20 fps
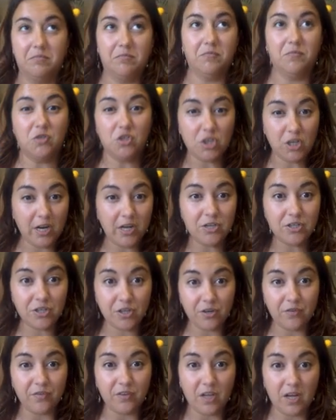changing
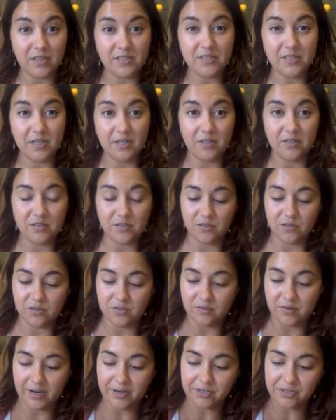your velocity in a certain
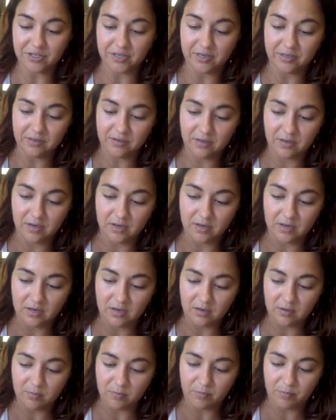direction,
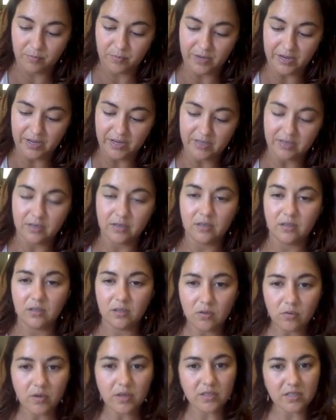but
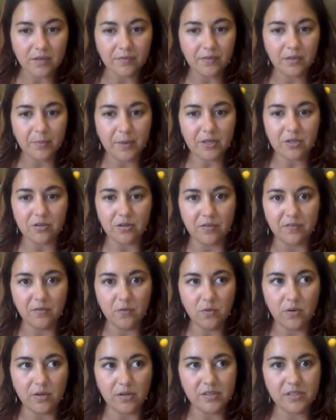you can definitely picture a
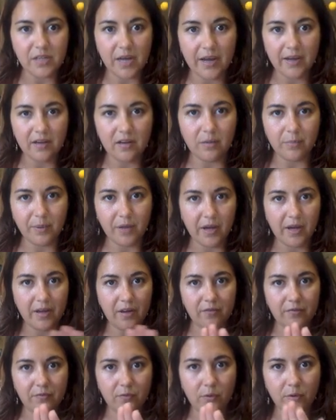force. I can apply
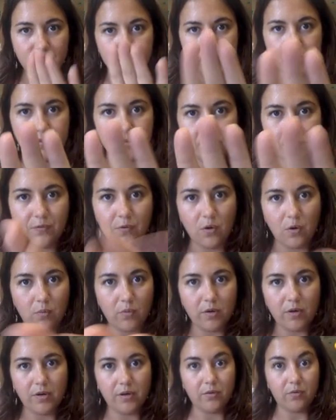a force
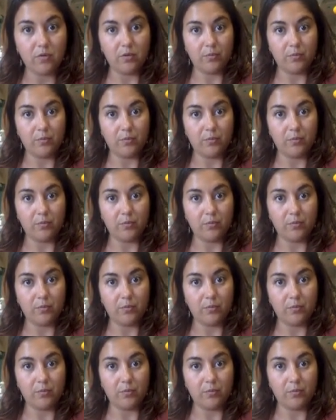forward or